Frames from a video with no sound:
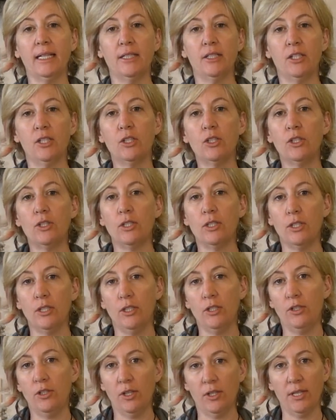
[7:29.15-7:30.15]
It's,
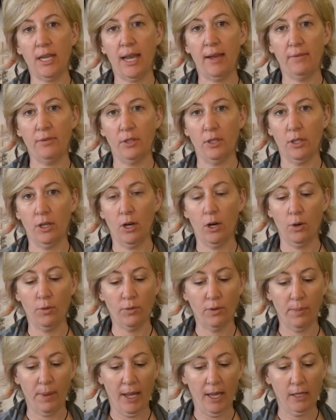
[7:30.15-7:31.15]
you just have to go
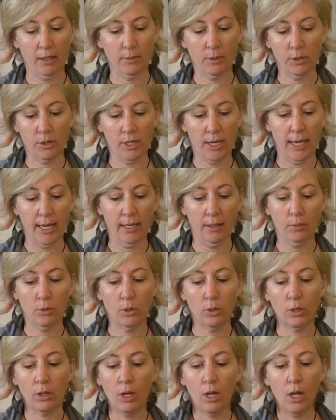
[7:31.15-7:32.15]
from animal to
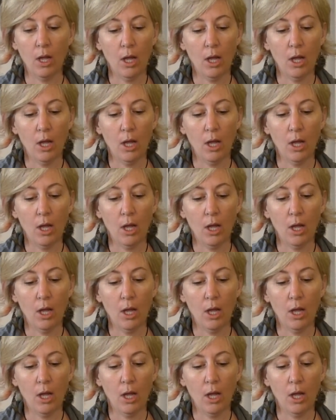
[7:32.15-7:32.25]
animal.